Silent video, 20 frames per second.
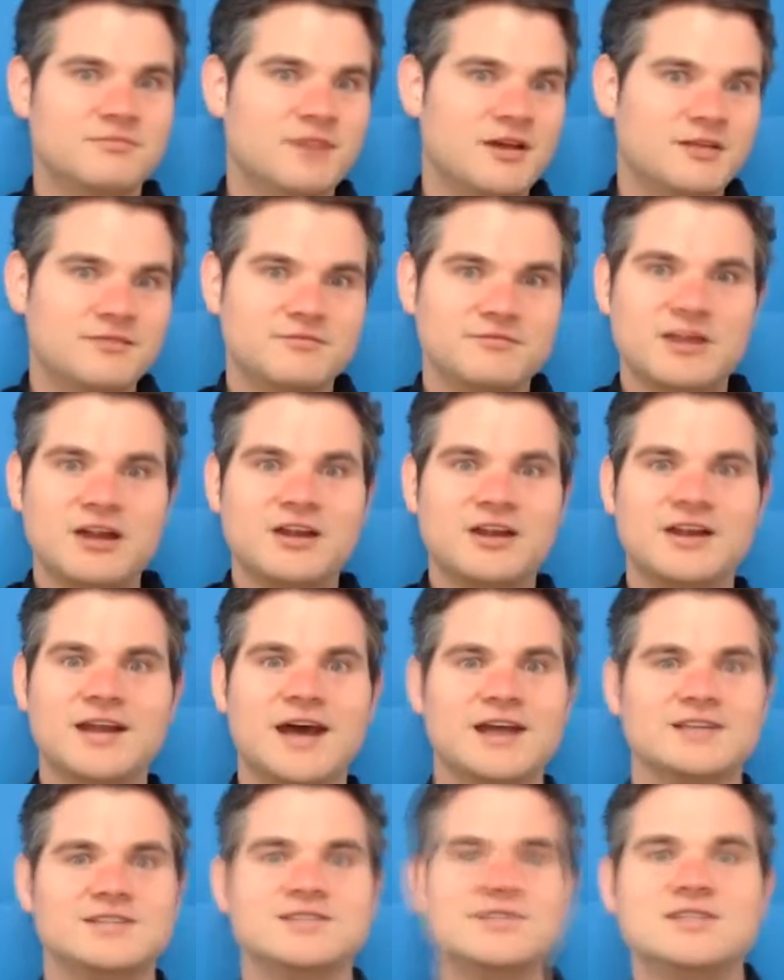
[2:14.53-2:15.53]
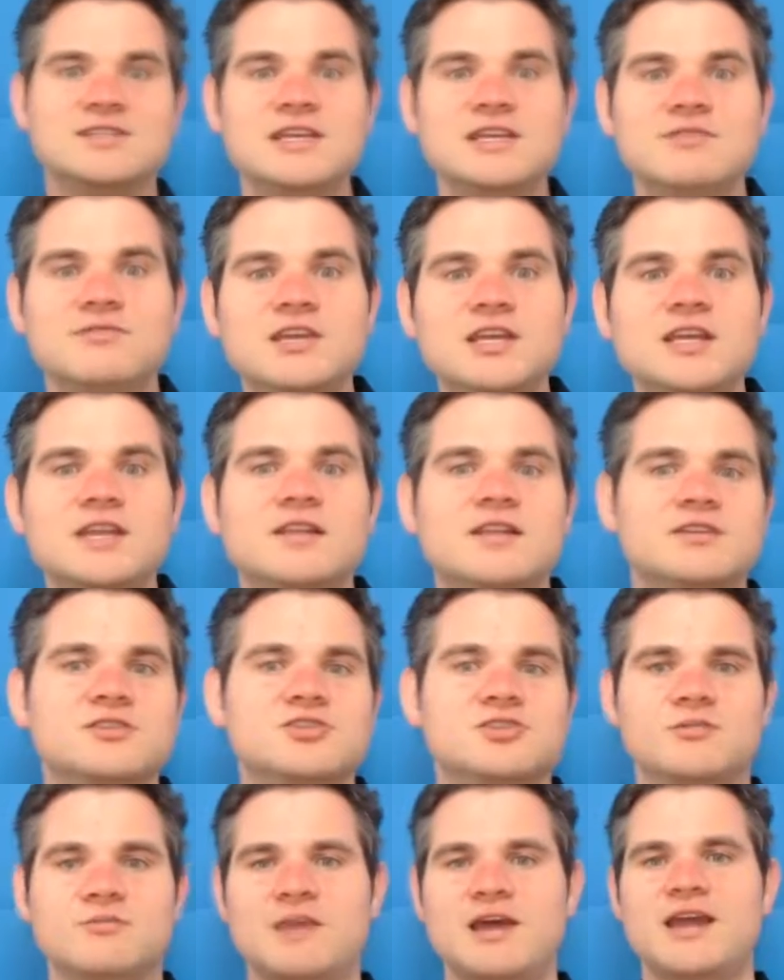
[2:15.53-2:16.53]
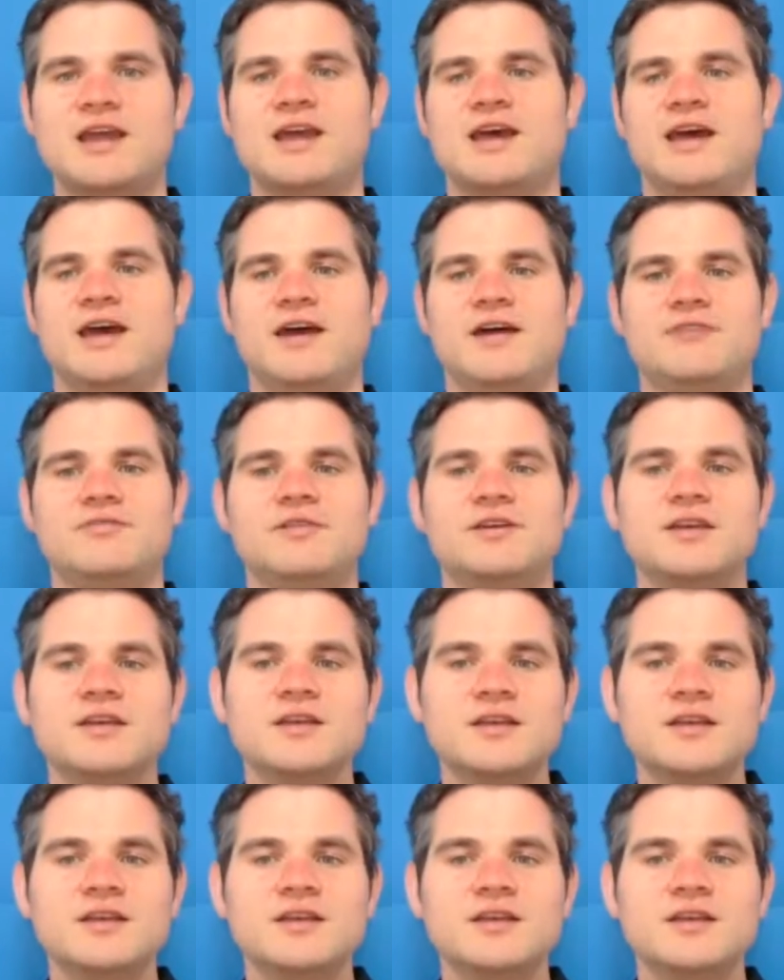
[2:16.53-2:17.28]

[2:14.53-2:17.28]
a very nice TV that you may have.